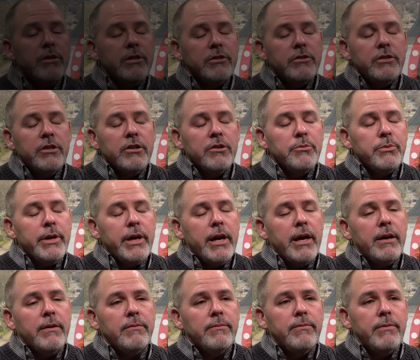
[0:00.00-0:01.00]
This year we
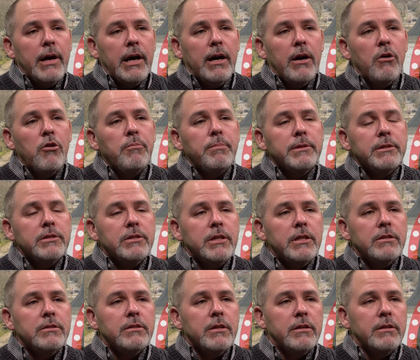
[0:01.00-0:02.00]
have open
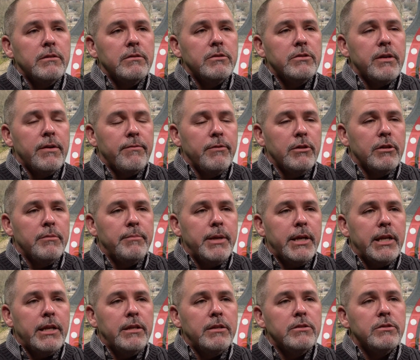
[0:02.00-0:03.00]
seats on several
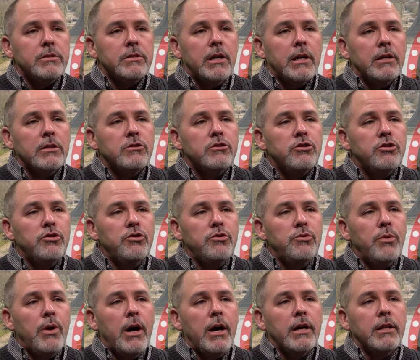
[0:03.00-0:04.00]
committees,
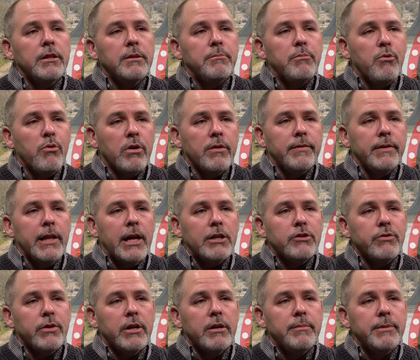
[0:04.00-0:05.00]
two on the Board of
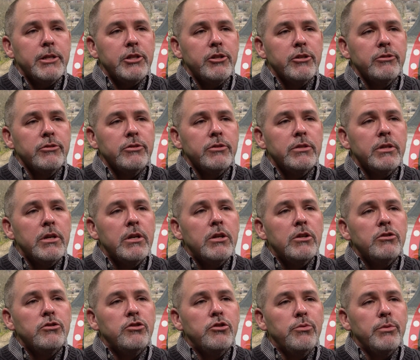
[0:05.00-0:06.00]
Electric Commissioners,
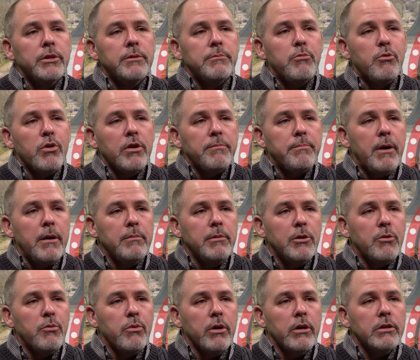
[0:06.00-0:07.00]
two on the Board of
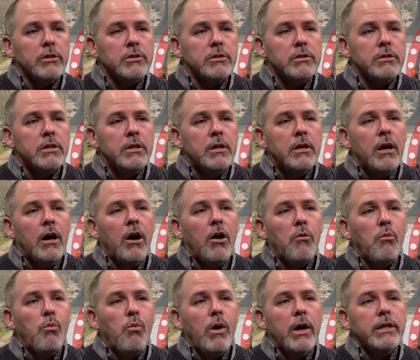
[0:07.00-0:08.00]
Public Works, a
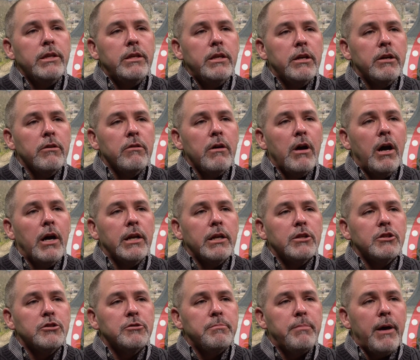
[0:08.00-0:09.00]
one-year
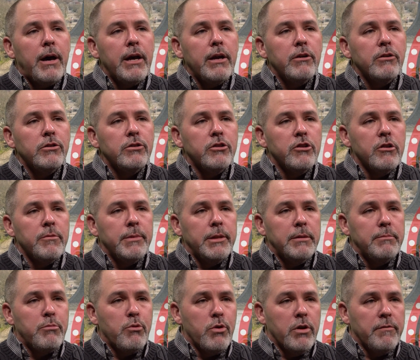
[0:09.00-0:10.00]
unexpired term on
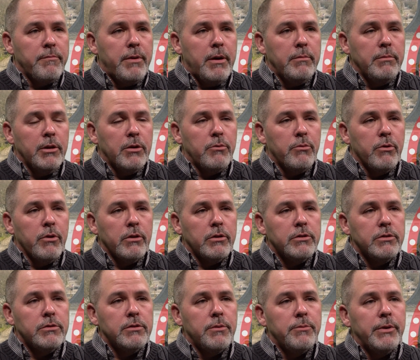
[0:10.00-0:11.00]
the Board of Public
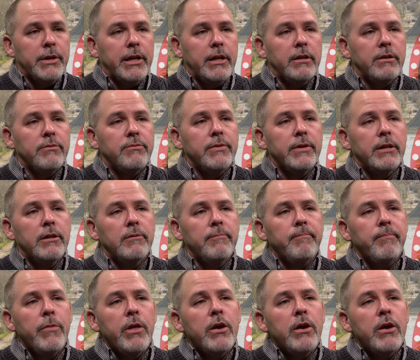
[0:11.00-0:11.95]
Works that we need to fill,